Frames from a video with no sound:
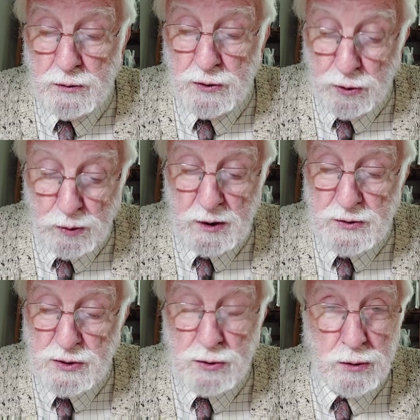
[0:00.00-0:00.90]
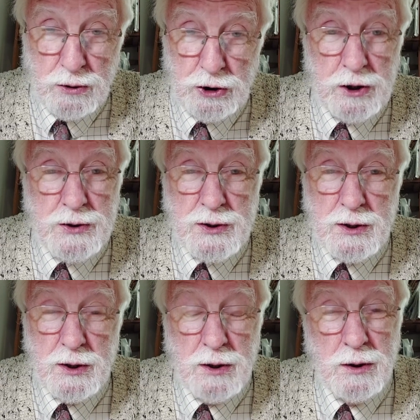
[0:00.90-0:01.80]
dualists could just
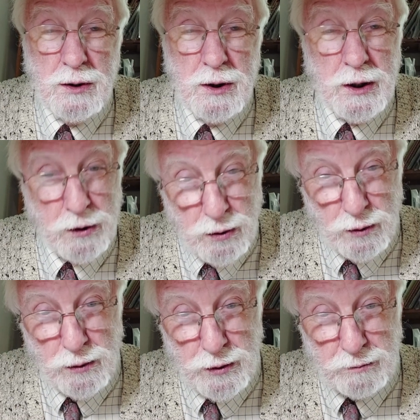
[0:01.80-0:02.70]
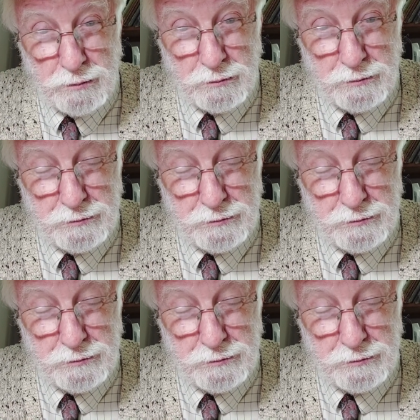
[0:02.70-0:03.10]
ignore them.